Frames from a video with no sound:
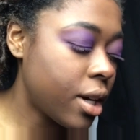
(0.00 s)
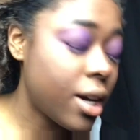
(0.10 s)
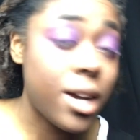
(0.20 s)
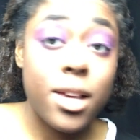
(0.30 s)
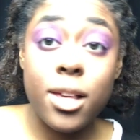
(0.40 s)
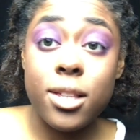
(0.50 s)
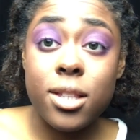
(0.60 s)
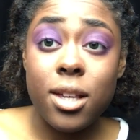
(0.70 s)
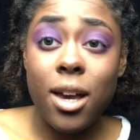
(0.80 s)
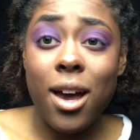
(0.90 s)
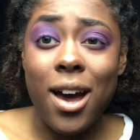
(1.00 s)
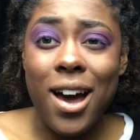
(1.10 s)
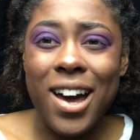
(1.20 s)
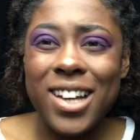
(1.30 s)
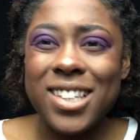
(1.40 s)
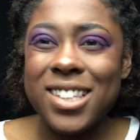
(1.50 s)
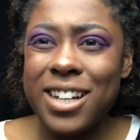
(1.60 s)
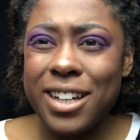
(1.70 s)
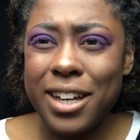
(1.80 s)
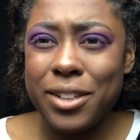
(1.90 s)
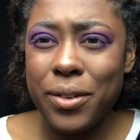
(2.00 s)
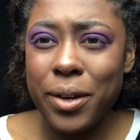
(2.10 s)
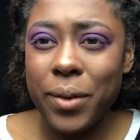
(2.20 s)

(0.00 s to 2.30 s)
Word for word: Because I suck at doing